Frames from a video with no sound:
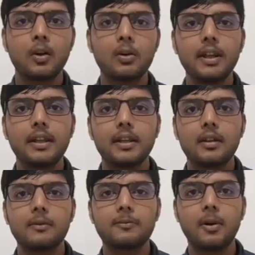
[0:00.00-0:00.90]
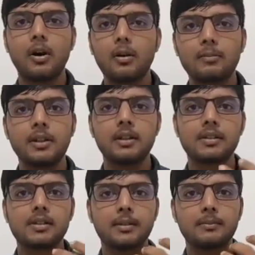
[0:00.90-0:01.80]
okay, from
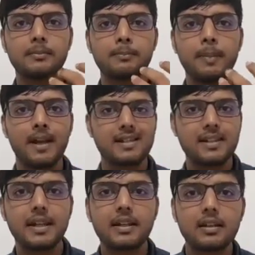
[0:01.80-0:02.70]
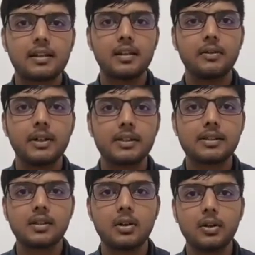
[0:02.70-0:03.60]
some plastic
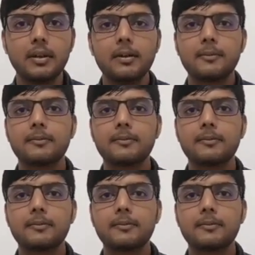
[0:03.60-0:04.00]
covers, okay,